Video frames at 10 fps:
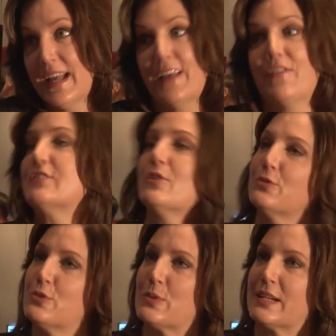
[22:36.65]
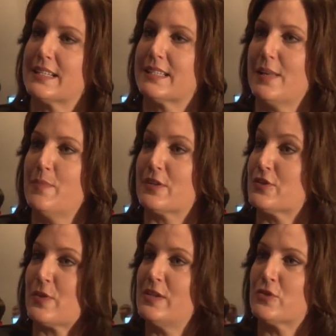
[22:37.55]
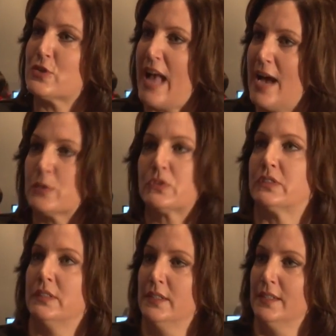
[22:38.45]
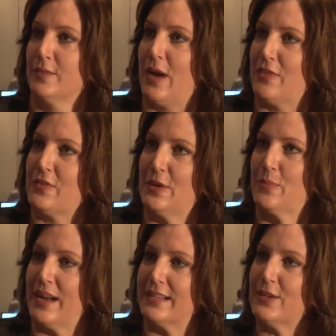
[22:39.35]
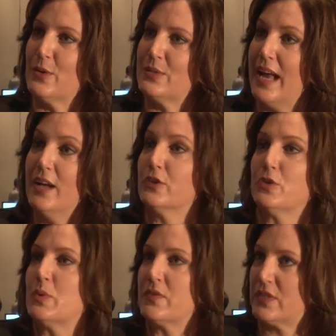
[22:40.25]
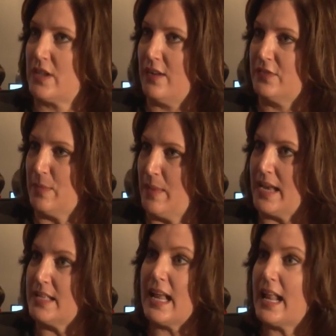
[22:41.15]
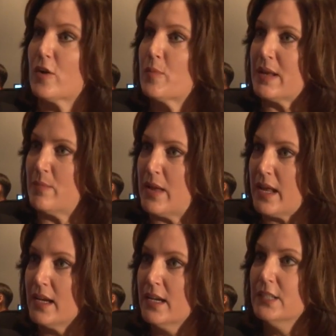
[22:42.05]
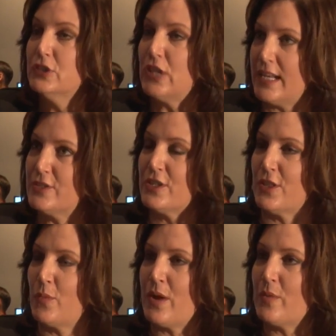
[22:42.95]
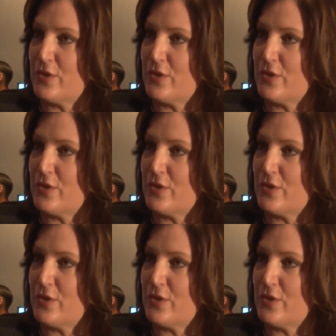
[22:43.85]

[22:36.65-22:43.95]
If I told you you were going to sleep at a stranger's house rather than a branded hotel, you would have scoffed at me. And yet Airbnb, changing the way we